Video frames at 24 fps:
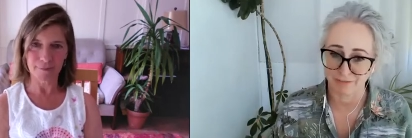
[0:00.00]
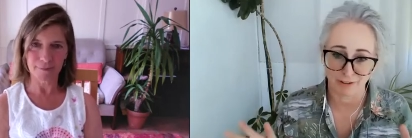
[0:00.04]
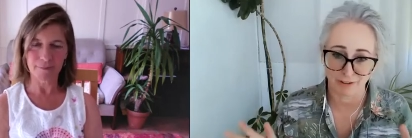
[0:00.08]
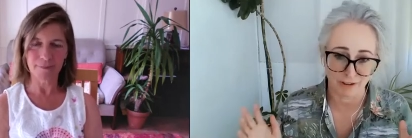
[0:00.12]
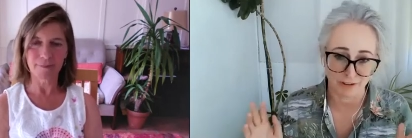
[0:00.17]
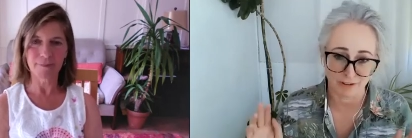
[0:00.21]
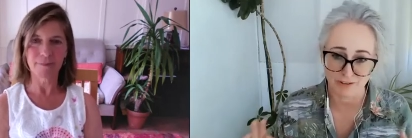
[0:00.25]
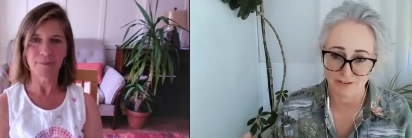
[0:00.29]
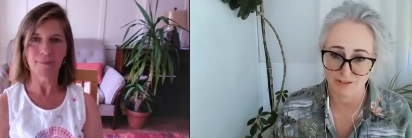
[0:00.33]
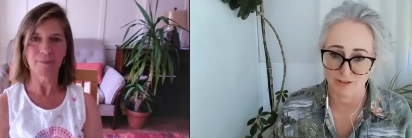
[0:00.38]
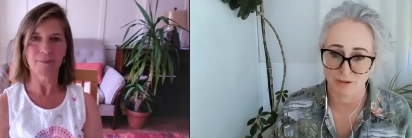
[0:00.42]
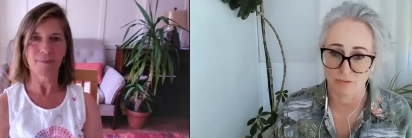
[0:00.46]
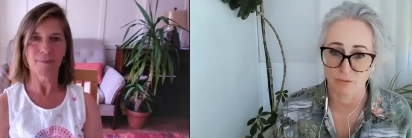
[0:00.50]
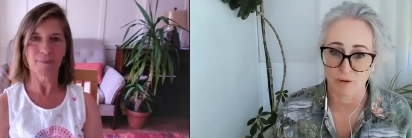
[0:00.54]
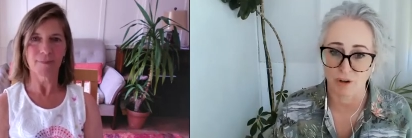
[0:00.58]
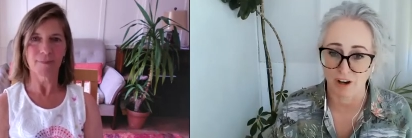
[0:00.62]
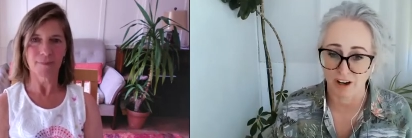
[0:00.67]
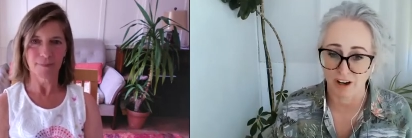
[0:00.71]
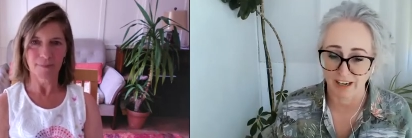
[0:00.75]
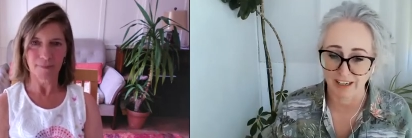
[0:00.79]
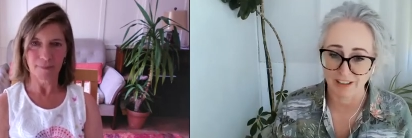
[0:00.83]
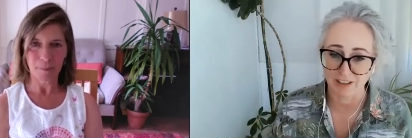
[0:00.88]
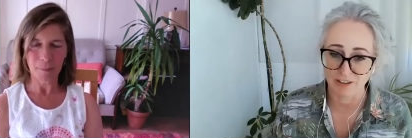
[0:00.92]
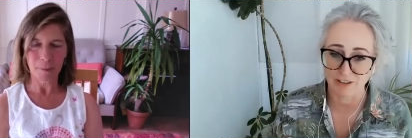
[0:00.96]
Speaker 1: focus on what
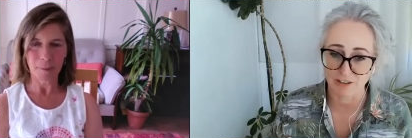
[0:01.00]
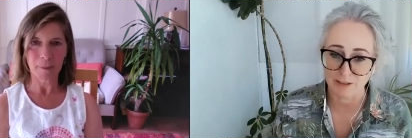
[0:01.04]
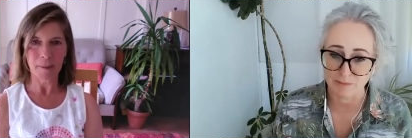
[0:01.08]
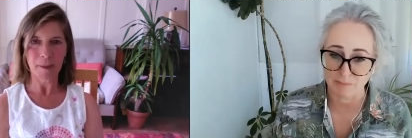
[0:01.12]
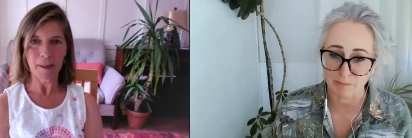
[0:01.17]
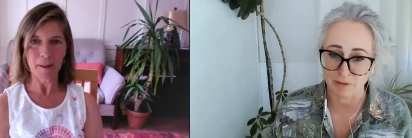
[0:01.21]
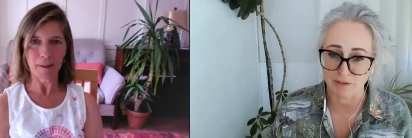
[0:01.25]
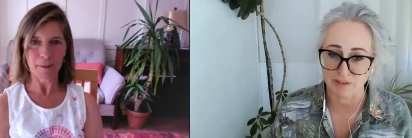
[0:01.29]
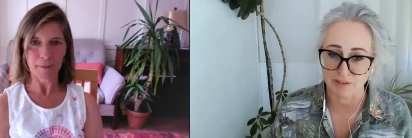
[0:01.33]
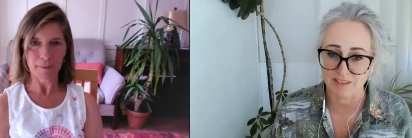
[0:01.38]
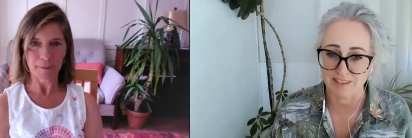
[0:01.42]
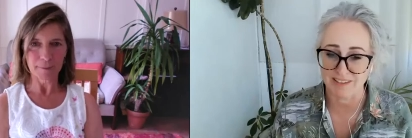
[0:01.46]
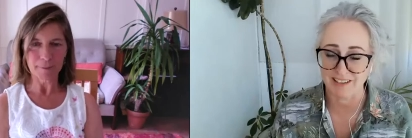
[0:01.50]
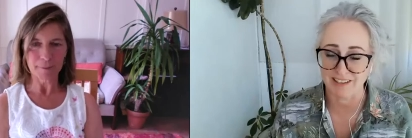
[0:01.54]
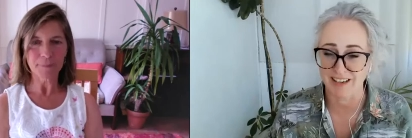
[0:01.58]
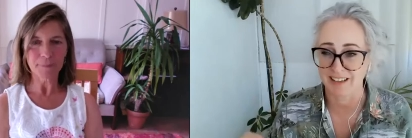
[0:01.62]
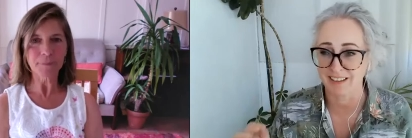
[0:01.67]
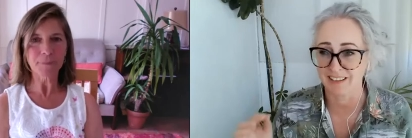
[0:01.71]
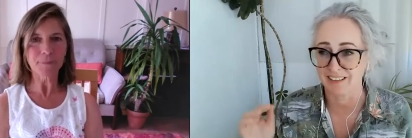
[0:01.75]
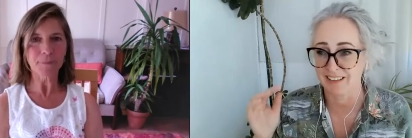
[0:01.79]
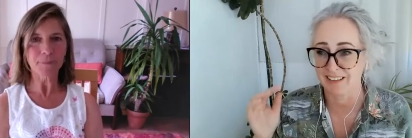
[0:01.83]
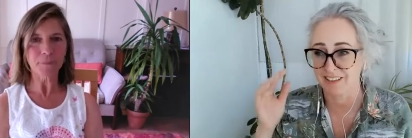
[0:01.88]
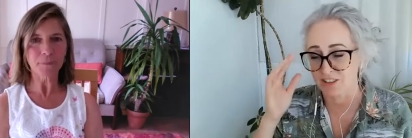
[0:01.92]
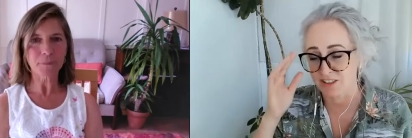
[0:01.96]
I use, because
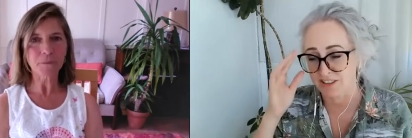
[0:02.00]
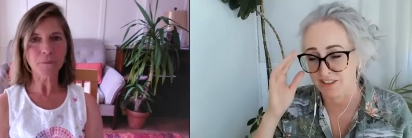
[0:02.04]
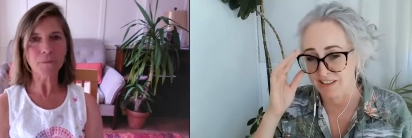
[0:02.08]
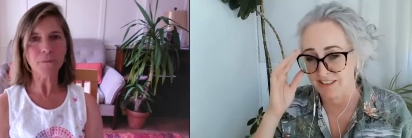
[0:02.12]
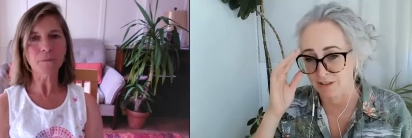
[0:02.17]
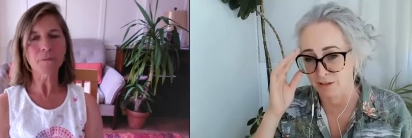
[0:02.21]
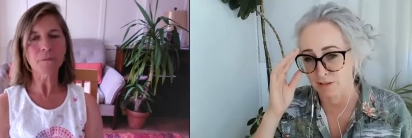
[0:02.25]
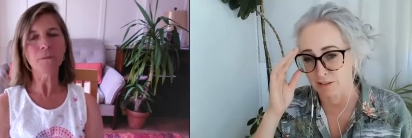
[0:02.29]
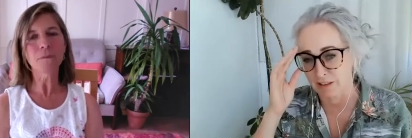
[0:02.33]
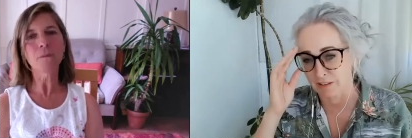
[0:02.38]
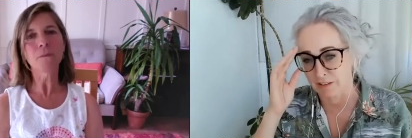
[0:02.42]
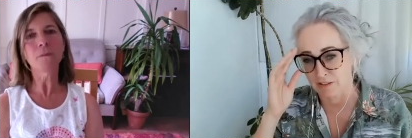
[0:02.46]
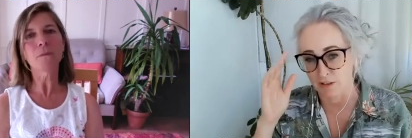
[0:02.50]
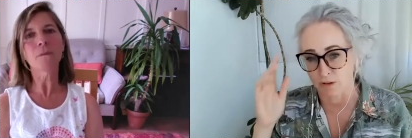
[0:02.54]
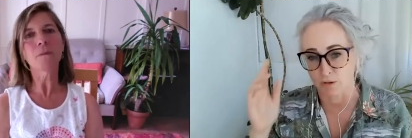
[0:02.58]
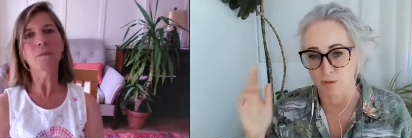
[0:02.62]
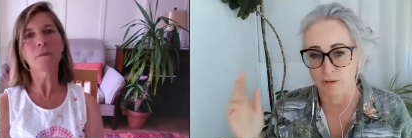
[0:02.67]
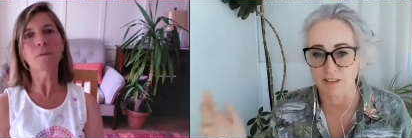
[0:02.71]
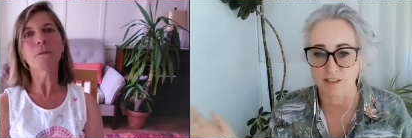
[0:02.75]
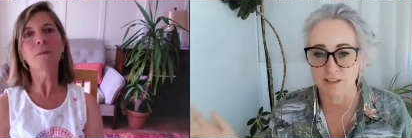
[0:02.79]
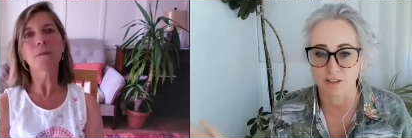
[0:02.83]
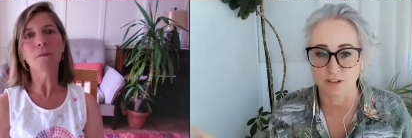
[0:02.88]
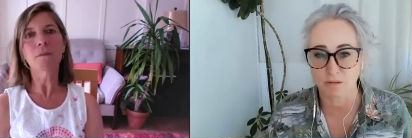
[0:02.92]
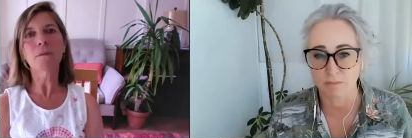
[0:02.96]
then it just still leaves a
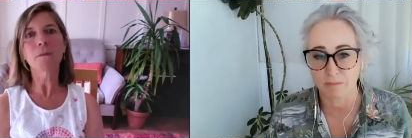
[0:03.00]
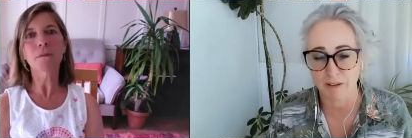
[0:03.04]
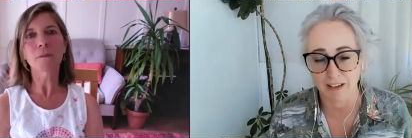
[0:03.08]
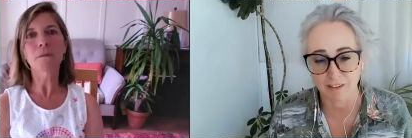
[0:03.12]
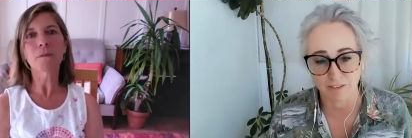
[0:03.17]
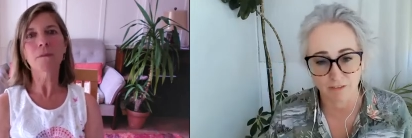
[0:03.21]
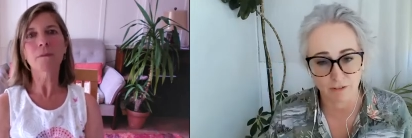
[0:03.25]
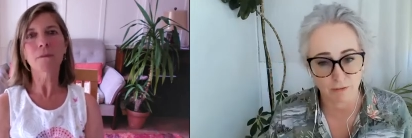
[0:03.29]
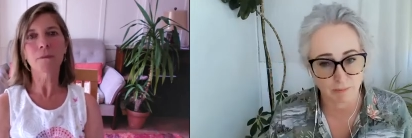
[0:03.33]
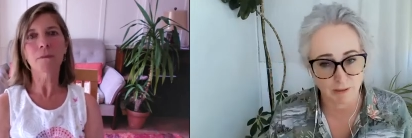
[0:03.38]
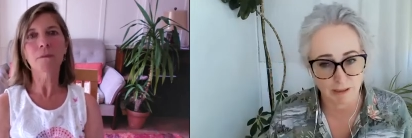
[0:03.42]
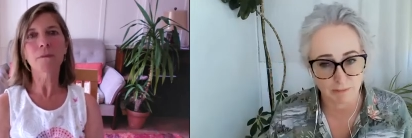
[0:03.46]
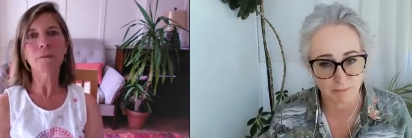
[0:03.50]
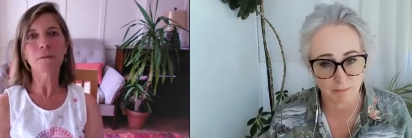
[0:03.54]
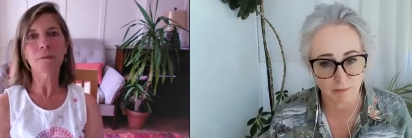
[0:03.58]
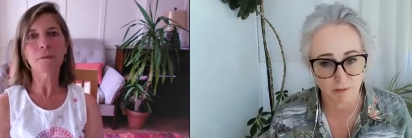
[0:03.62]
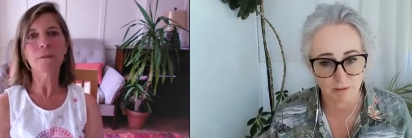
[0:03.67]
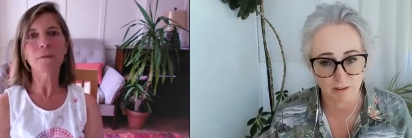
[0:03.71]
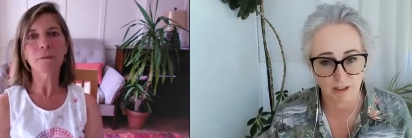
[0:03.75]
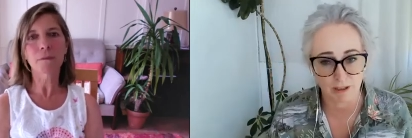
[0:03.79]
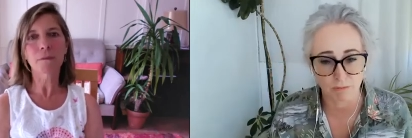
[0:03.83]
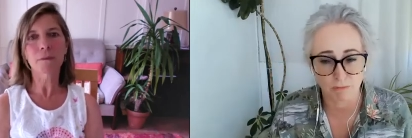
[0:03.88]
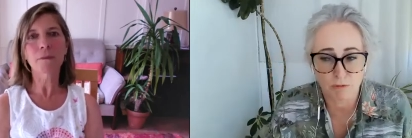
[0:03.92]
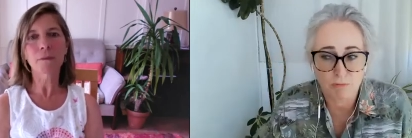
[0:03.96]
question mark for people
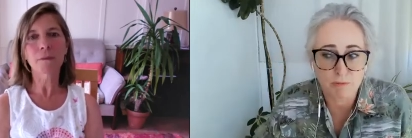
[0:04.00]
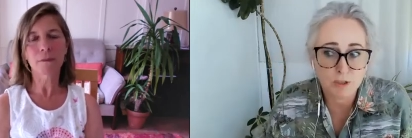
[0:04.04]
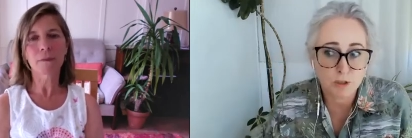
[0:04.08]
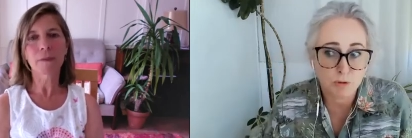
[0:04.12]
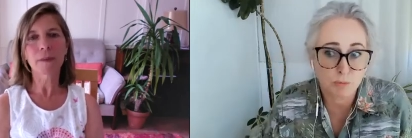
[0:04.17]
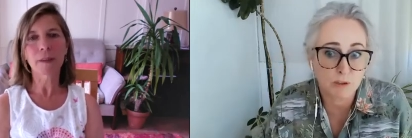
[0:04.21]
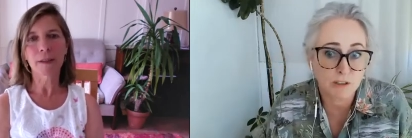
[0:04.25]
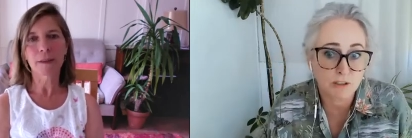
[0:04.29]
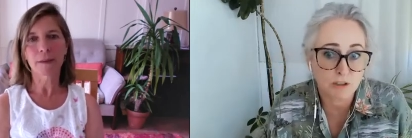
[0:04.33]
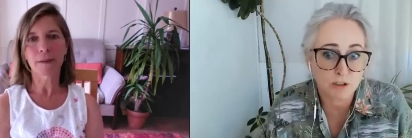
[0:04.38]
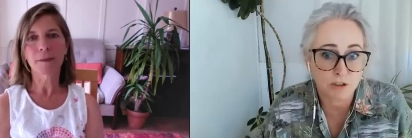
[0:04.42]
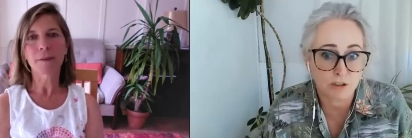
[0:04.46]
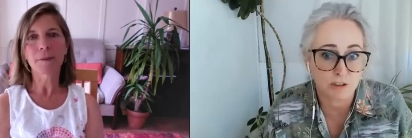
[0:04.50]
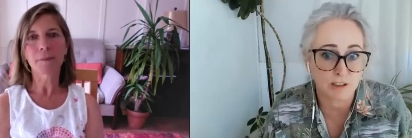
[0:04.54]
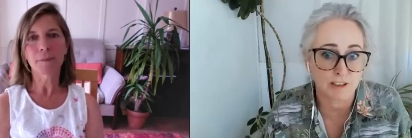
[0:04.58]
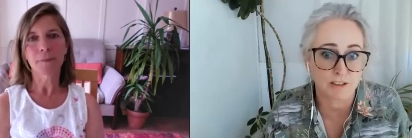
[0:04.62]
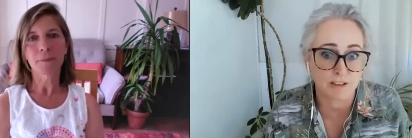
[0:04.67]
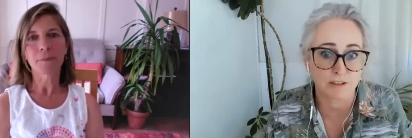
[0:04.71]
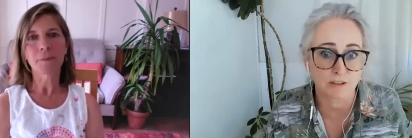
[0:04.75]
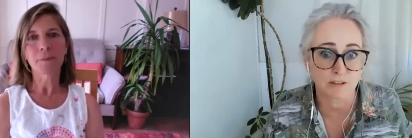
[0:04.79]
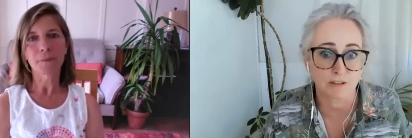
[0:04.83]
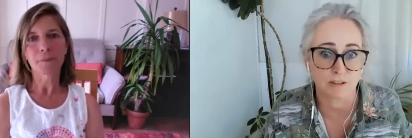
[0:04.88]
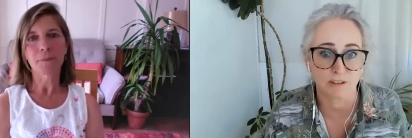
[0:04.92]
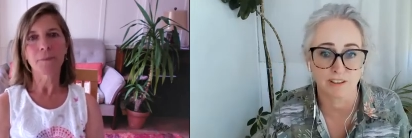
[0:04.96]
like, well, which one should I
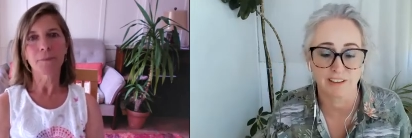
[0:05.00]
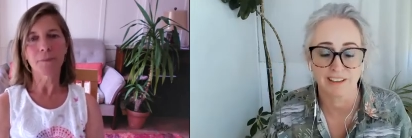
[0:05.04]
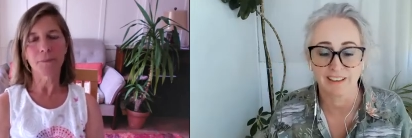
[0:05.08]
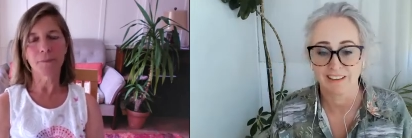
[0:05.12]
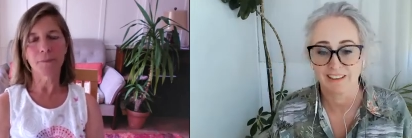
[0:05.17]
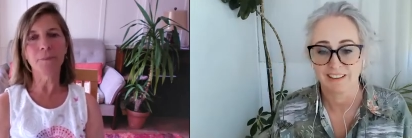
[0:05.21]
do?